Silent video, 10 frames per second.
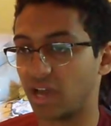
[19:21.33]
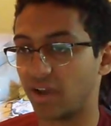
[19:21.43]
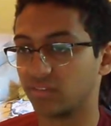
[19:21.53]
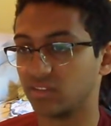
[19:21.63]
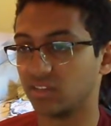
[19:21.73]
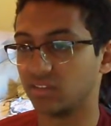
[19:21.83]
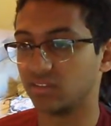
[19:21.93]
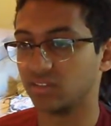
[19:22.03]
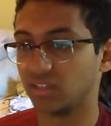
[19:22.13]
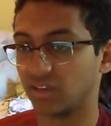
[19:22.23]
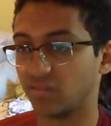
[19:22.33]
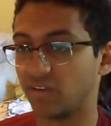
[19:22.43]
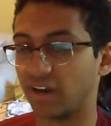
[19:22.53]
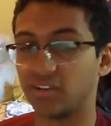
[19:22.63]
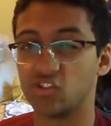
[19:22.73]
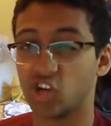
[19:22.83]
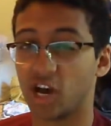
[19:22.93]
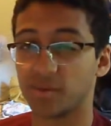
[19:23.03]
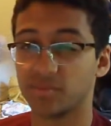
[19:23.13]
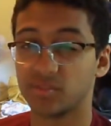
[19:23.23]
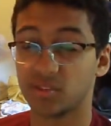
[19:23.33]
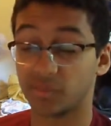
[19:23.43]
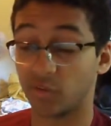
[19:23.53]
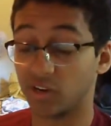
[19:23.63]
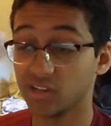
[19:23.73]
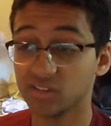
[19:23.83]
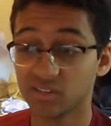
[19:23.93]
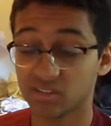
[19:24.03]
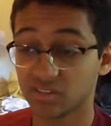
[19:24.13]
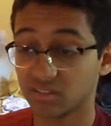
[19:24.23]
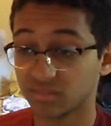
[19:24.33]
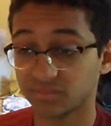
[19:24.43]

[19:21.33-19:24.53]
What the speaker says: have to like, find jobs somewhere else?